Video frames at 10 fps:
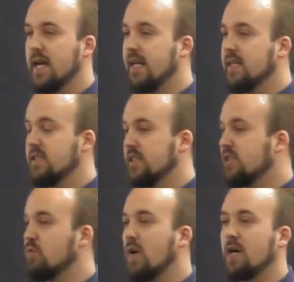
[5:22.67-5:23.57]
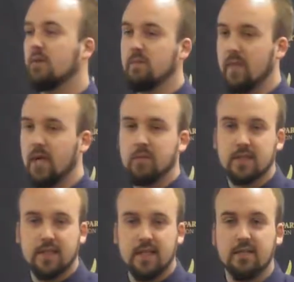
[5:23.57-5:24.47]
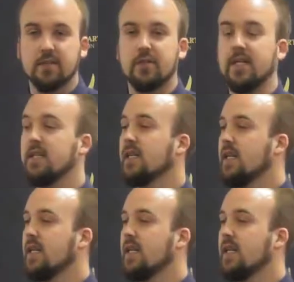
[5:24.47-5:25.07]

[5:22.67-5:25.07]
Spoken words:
I didn't just walk aimlessly down the street.